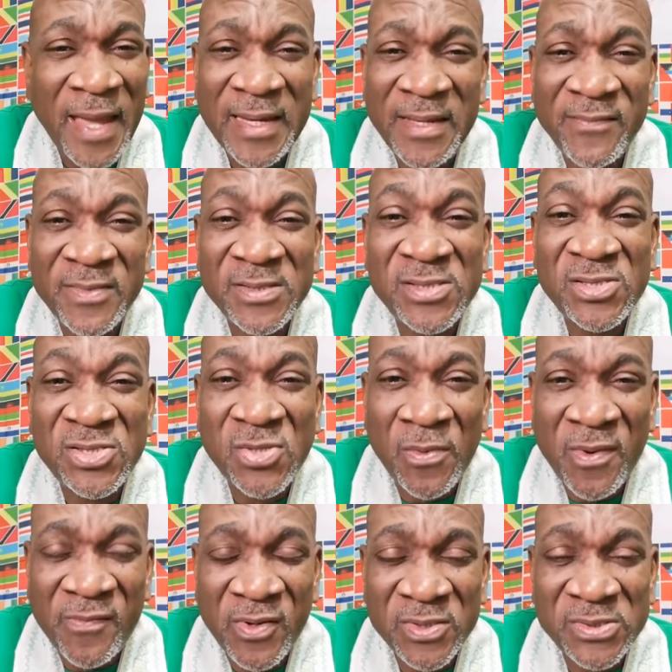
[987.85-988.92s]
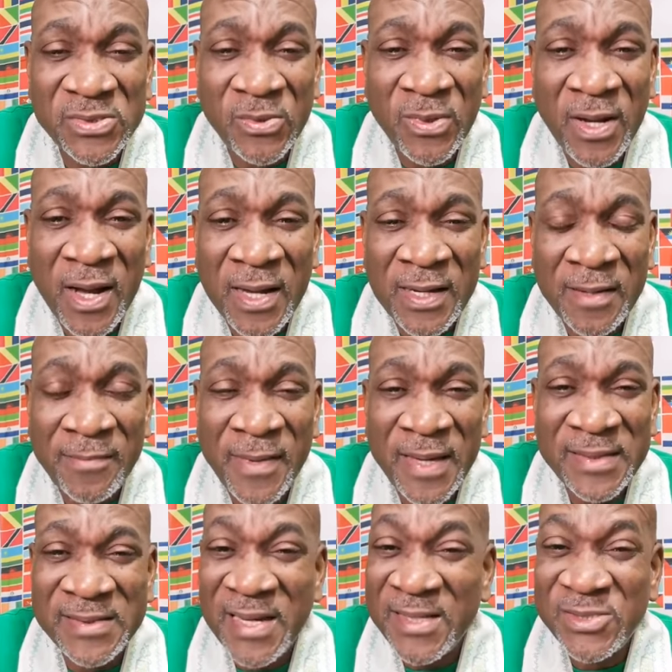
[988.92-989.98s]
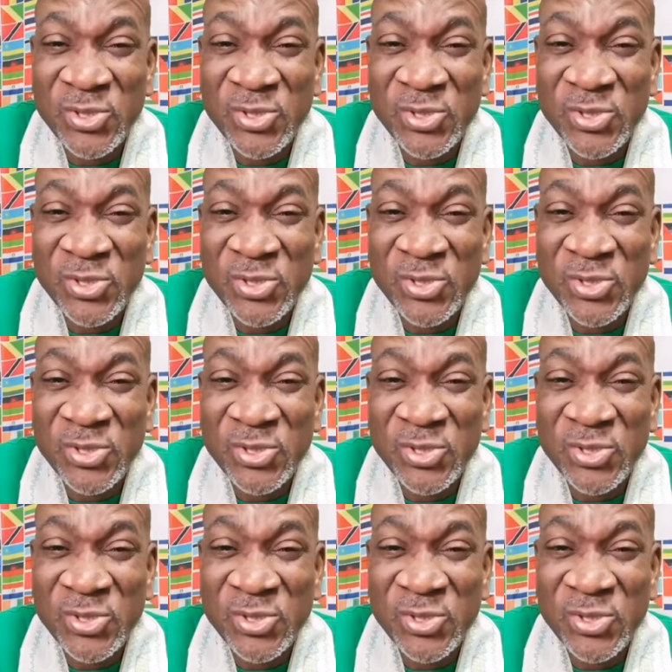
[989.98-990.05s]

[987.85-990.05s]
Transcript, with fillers: And even some of us, oh God Almighty,